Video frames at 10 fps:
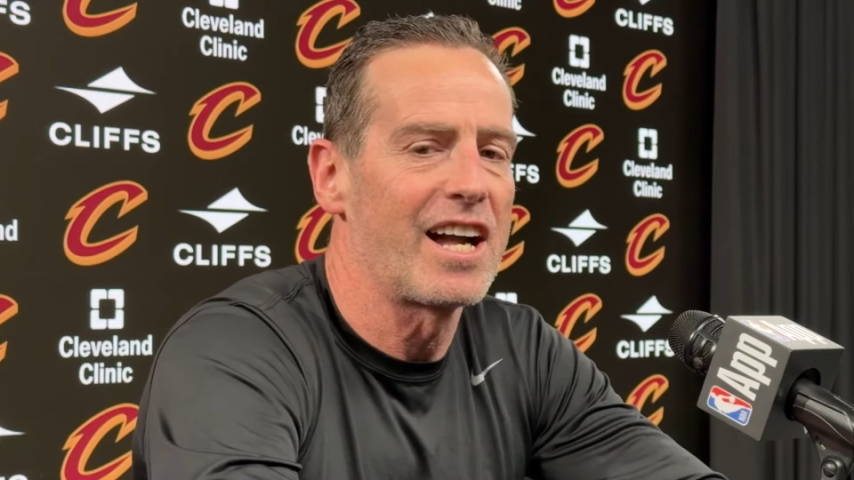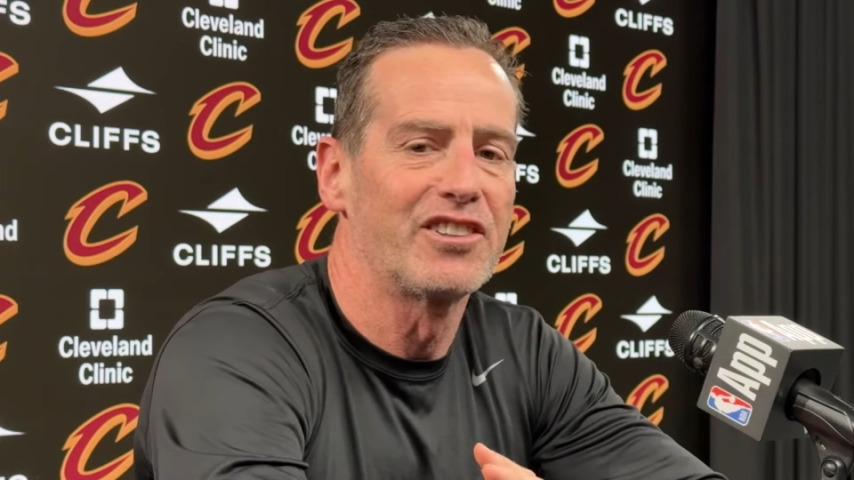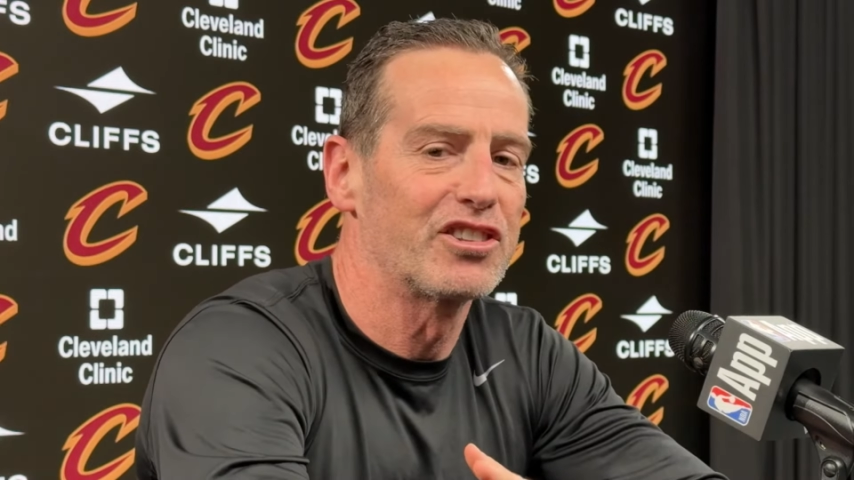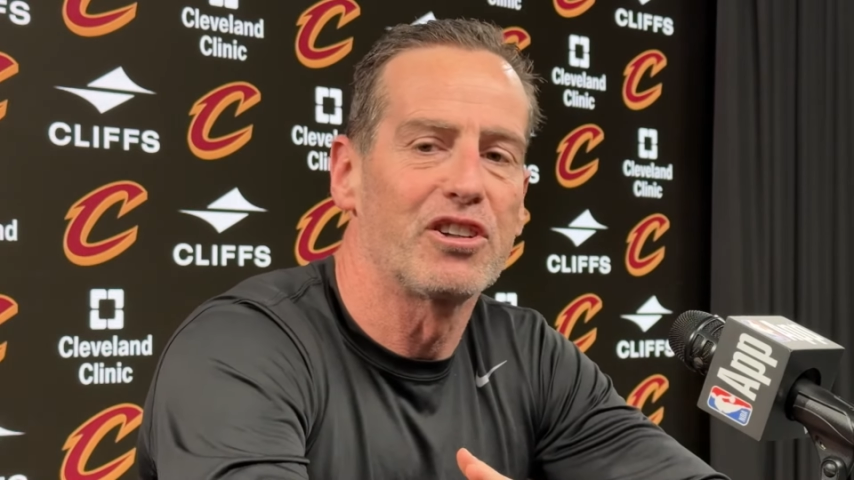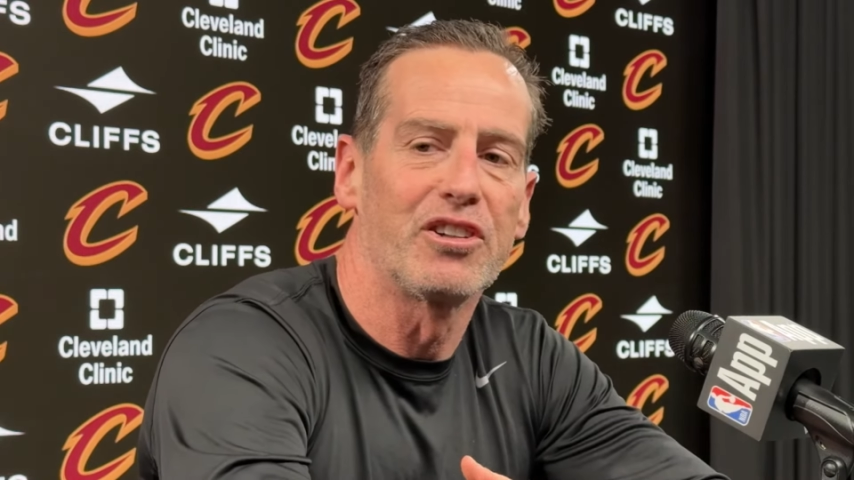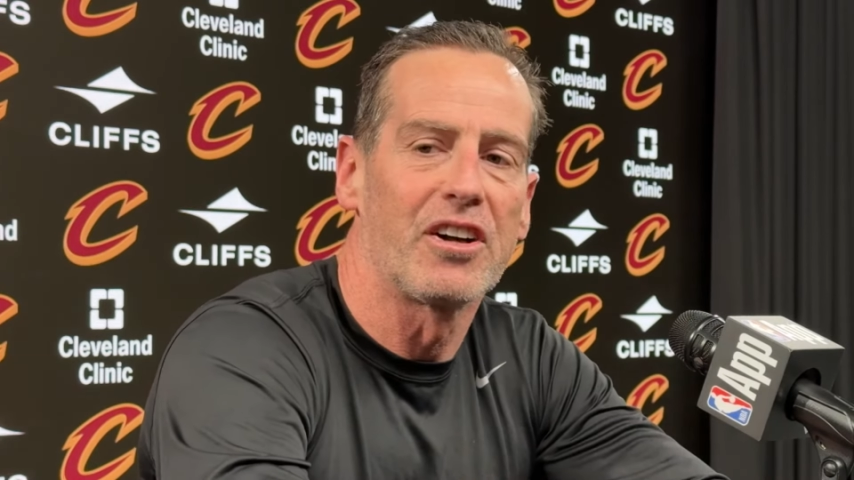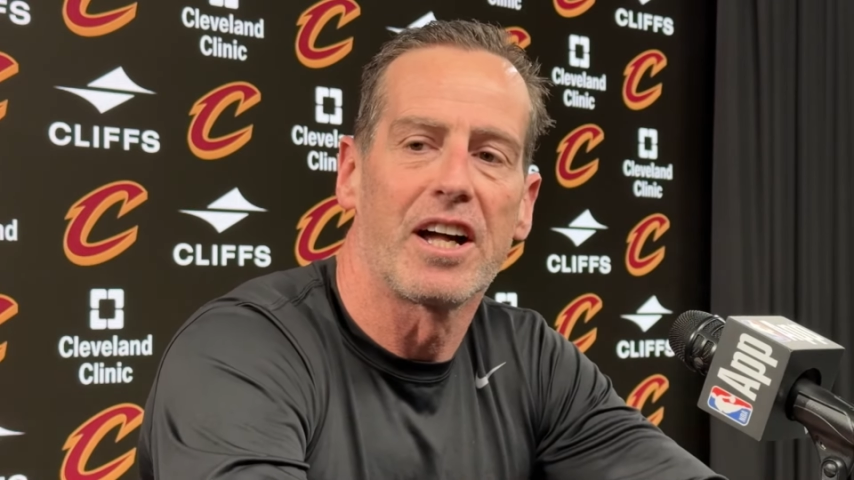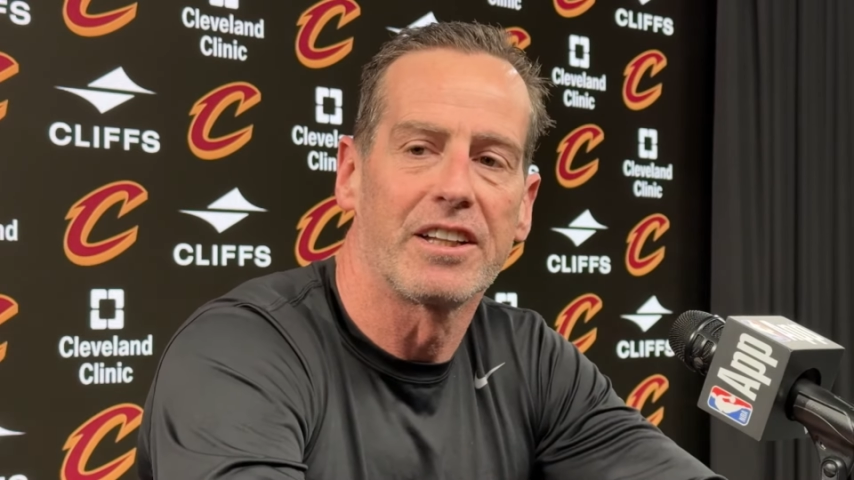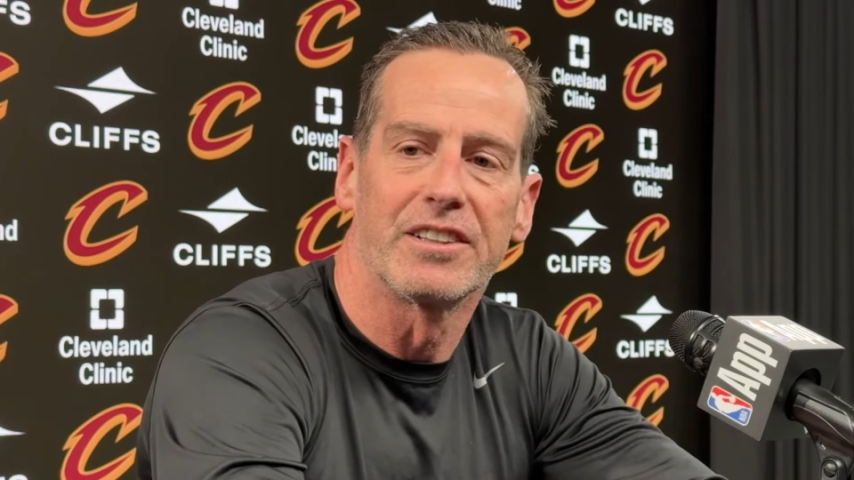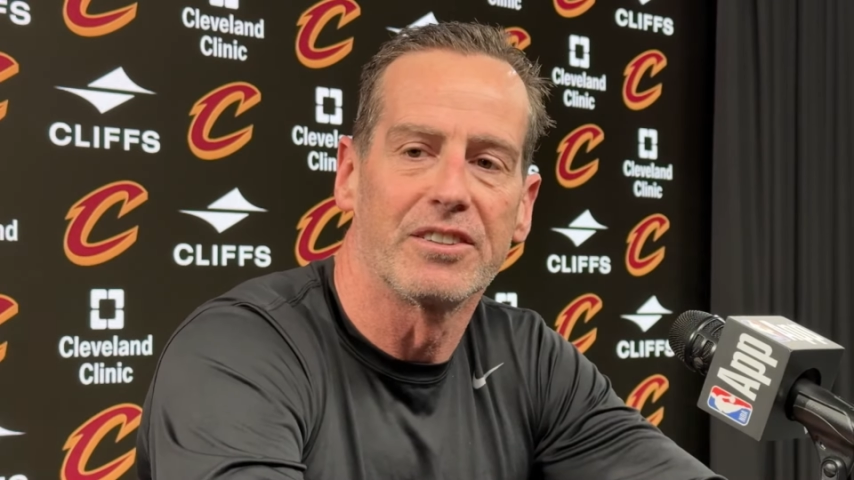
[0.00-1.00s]
just don't know
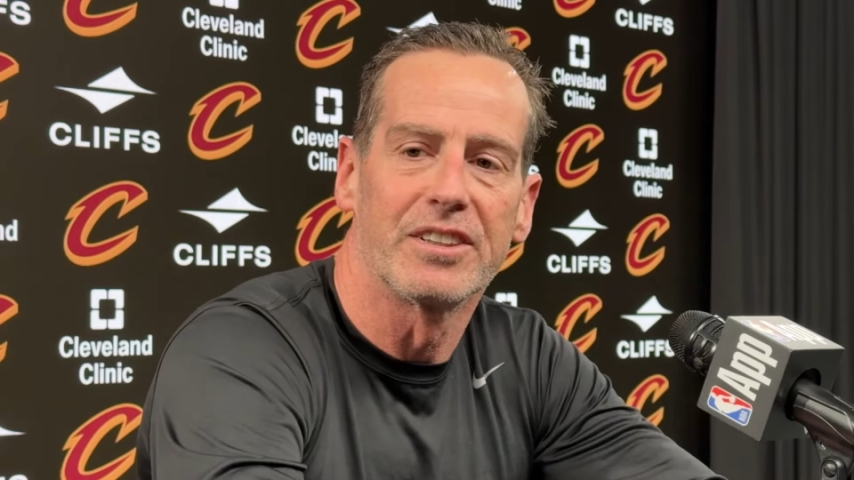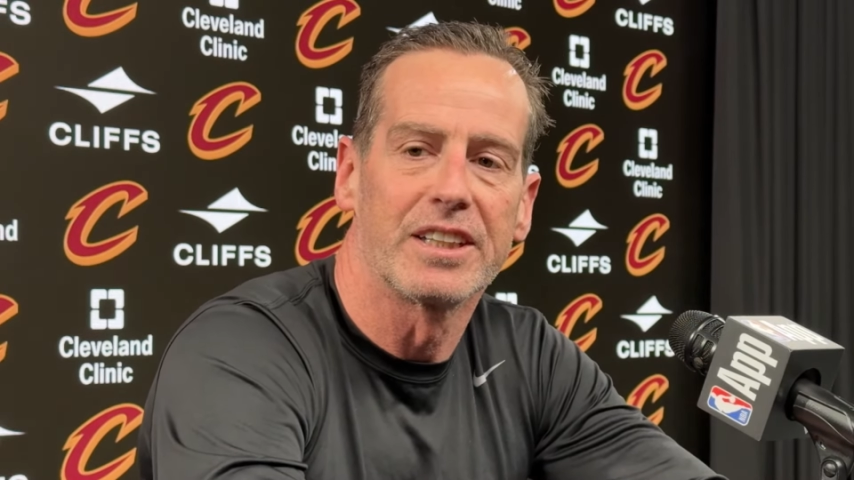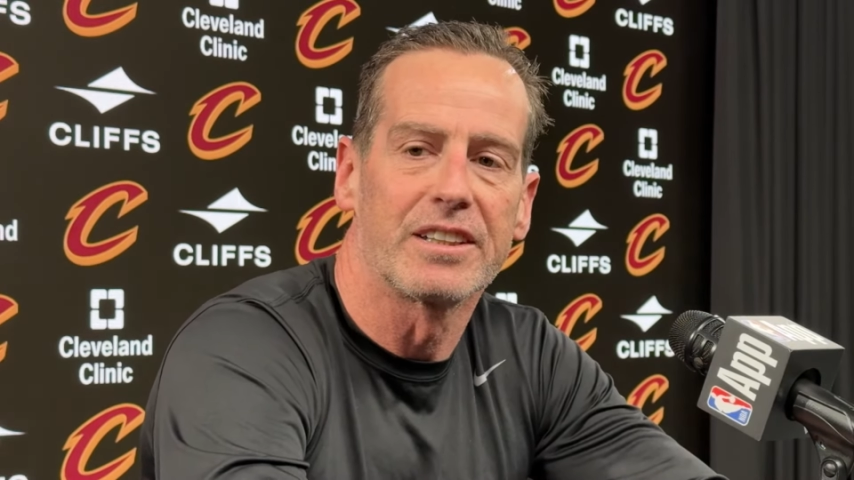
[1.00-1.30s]
how they do it.